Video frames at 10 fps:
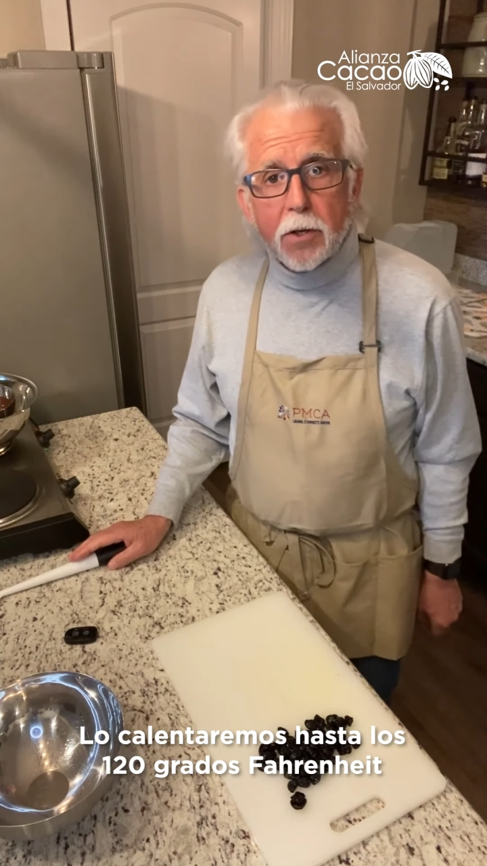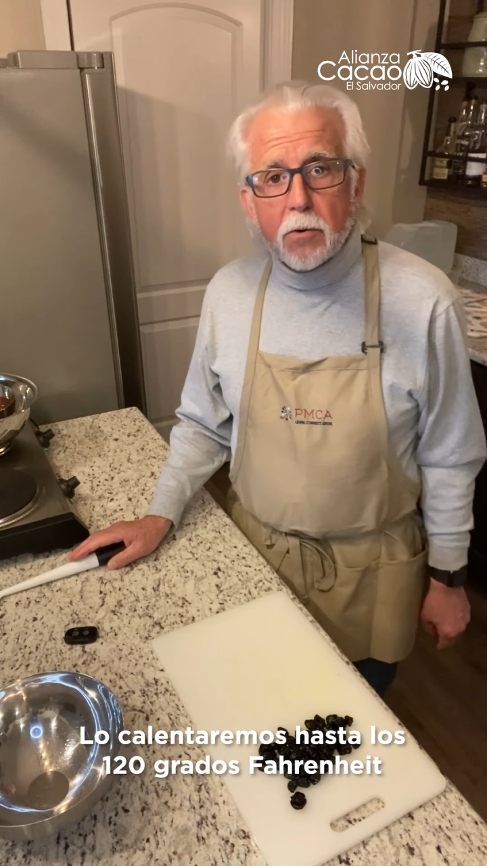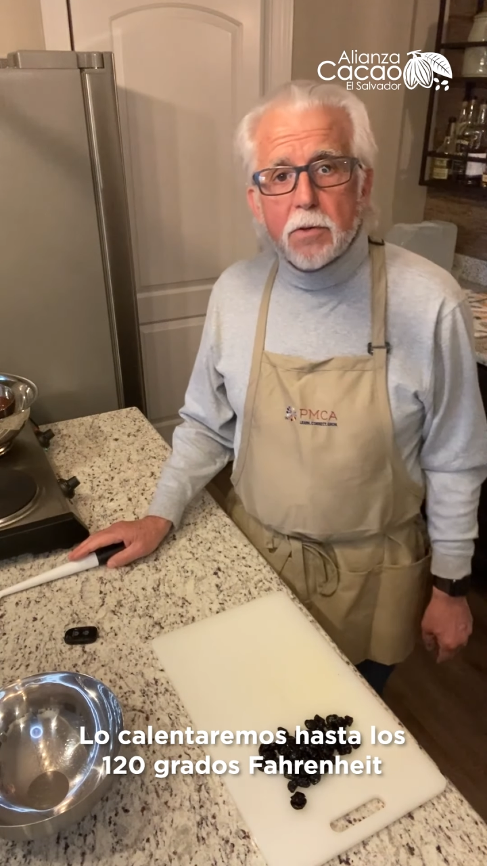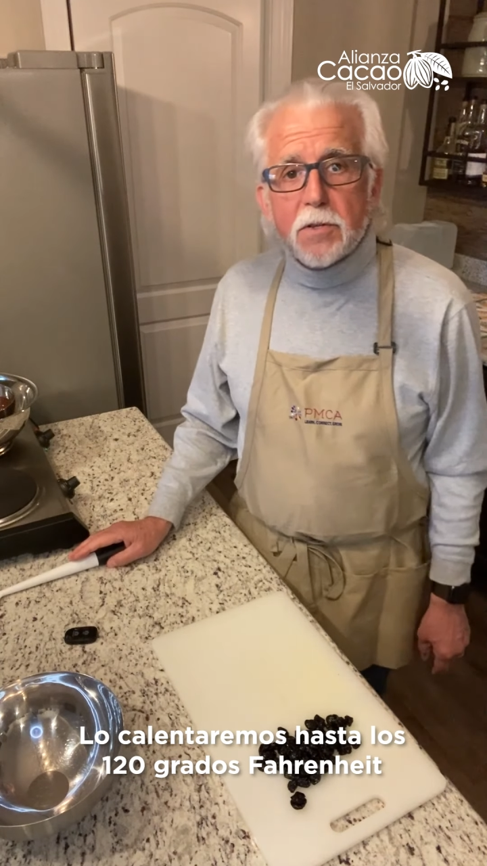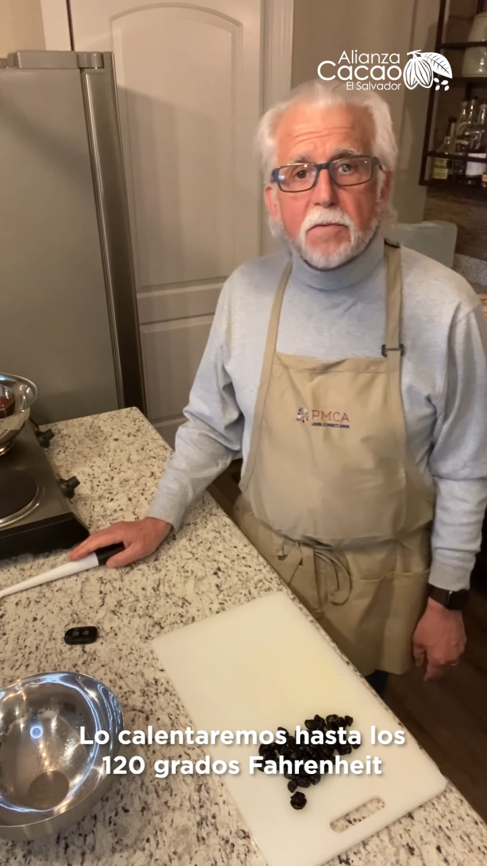
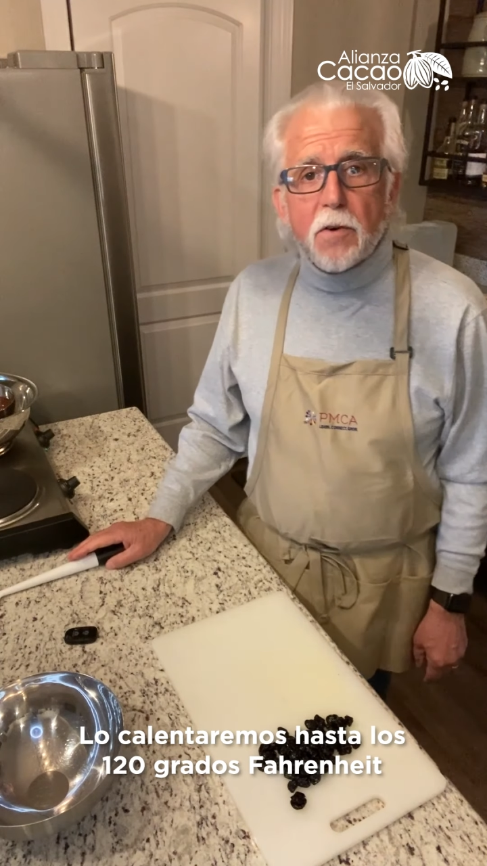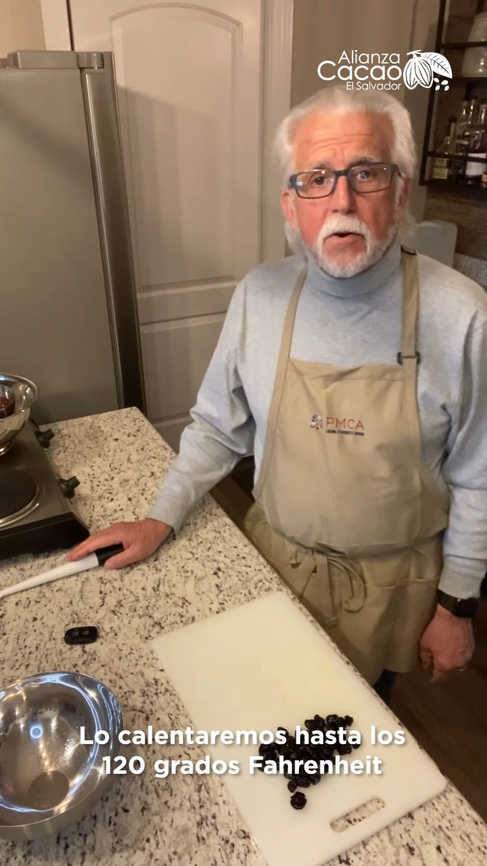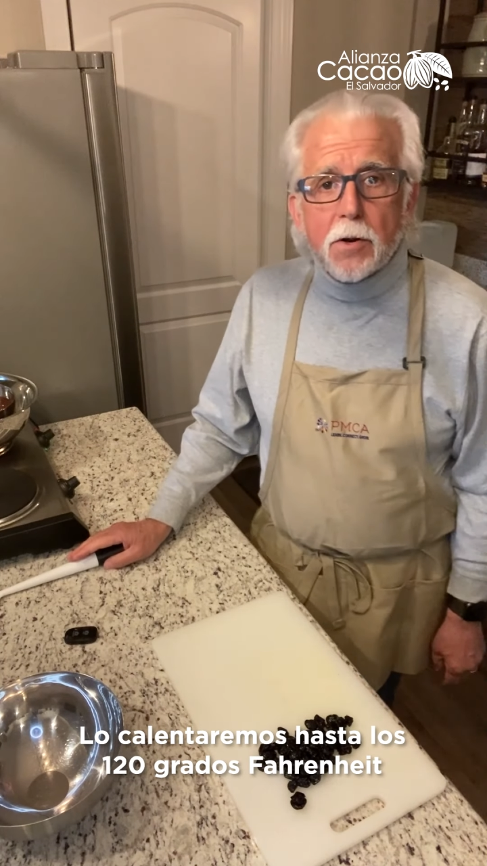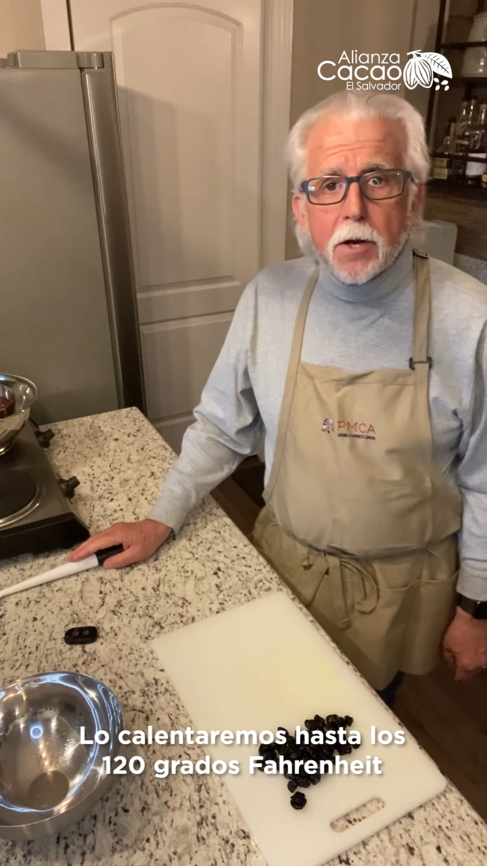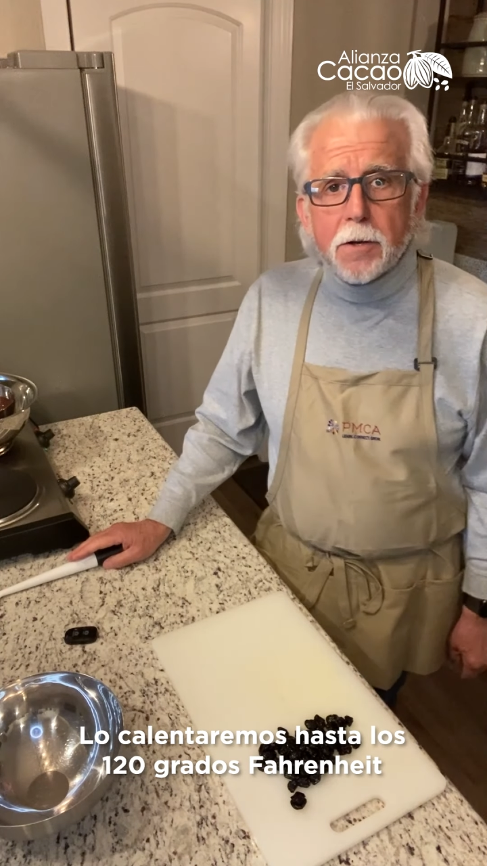degrees
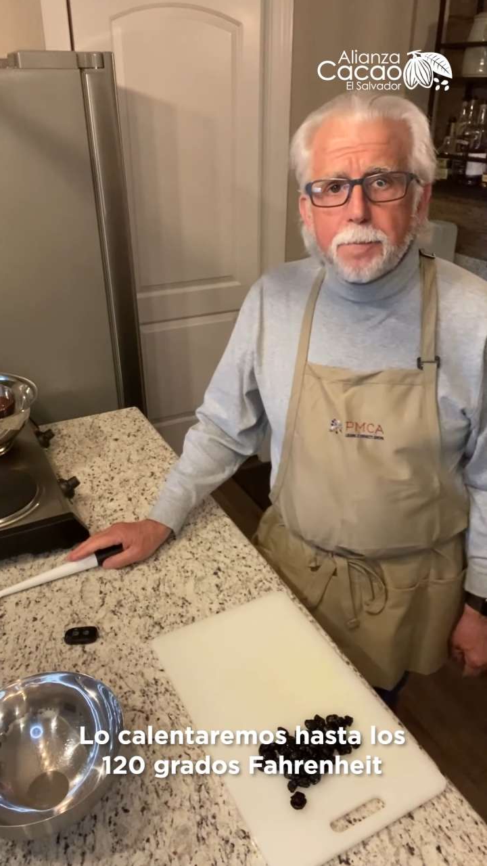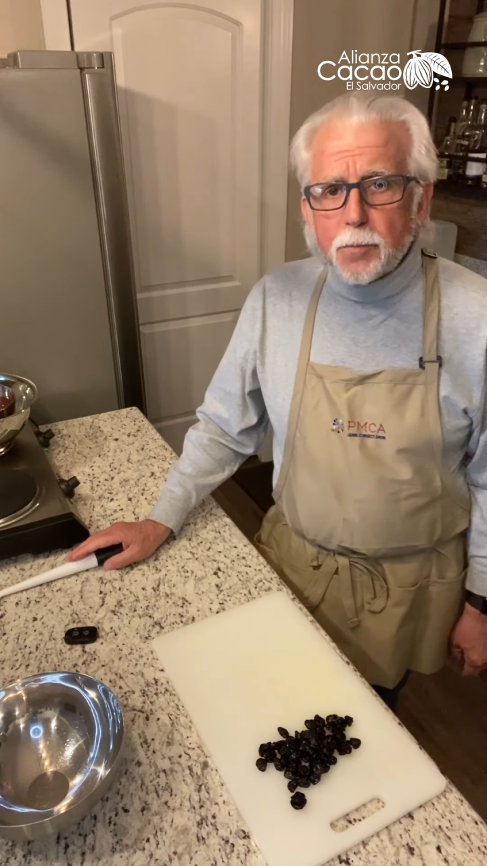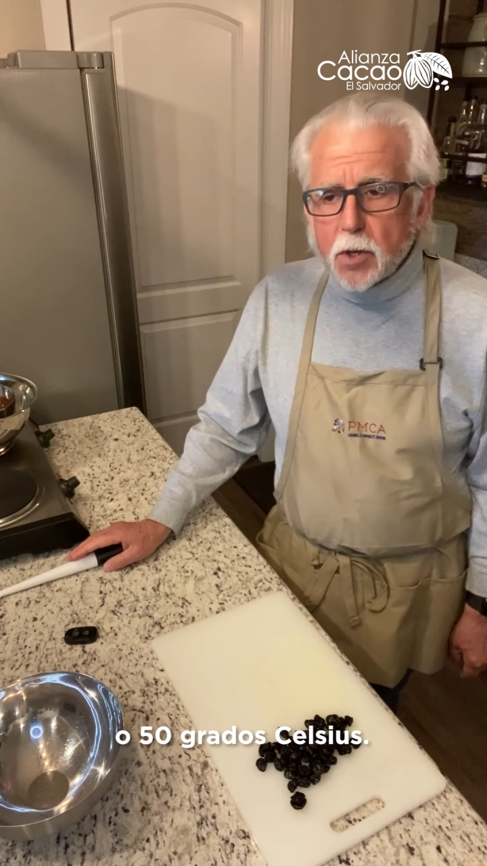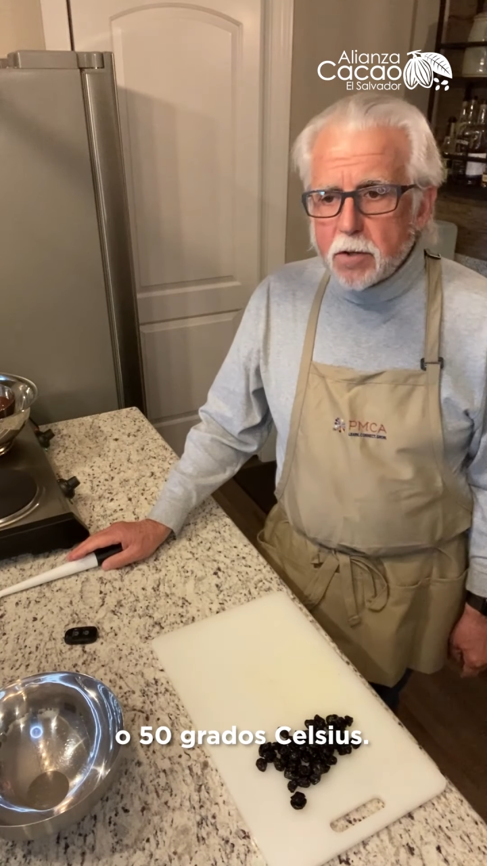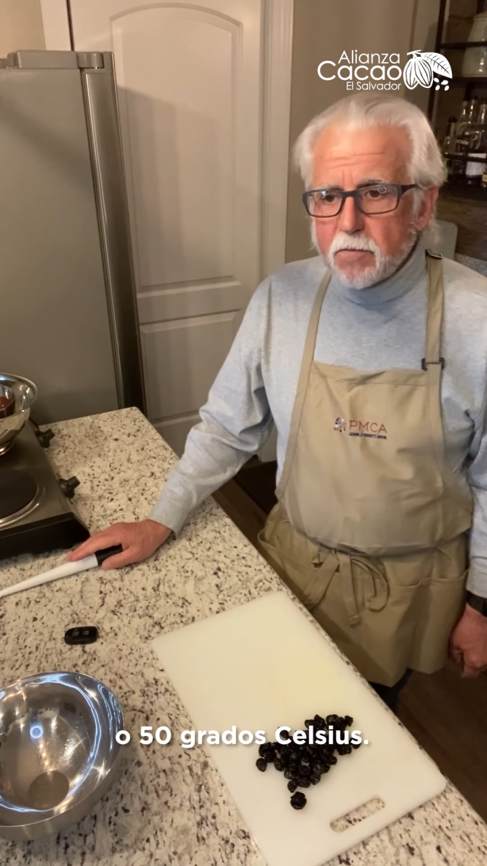Fahrenheit,